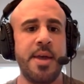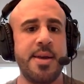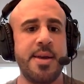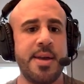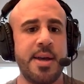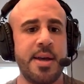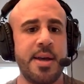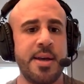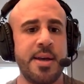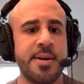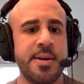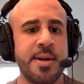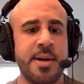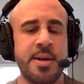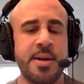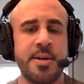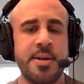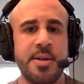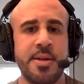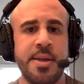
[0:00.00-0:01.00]
And
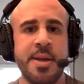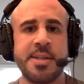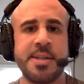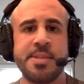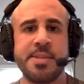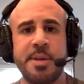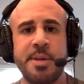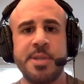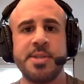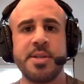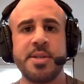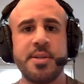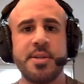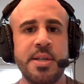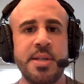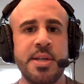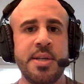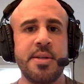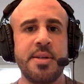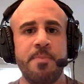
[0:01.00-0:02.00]
uh, that's
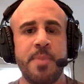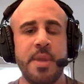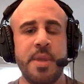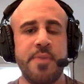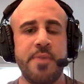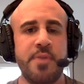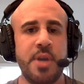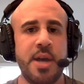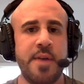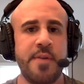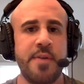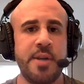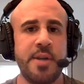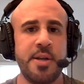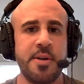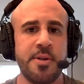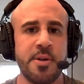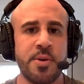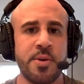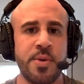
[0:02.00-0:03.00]
basically it. If you have any
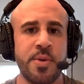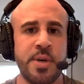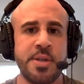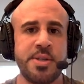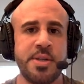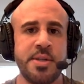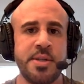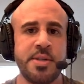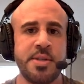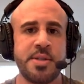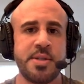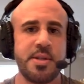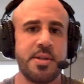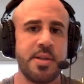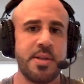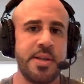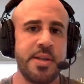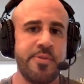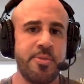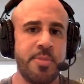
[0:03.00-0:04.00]
other questions,
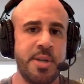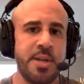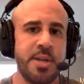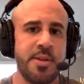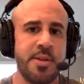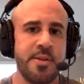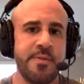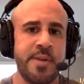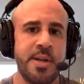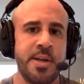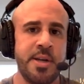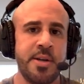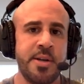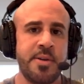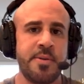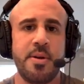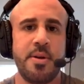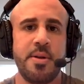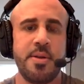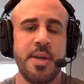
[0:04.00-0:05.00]
leave them beneath the
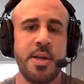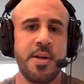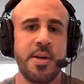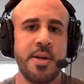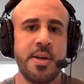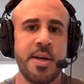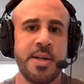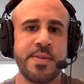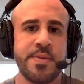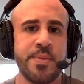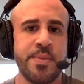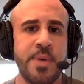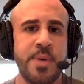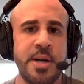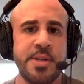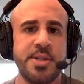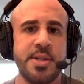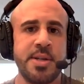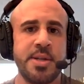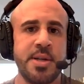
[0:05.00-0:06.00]
video. Thank you guys for
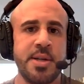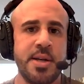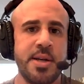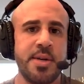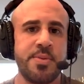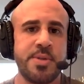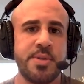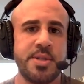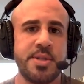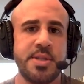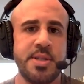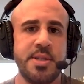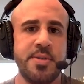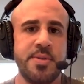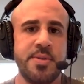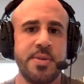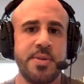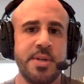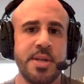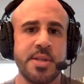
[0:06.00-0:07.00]
watching, and I will see
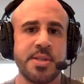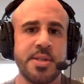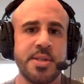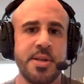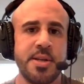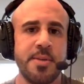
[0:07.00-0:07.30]
you next time.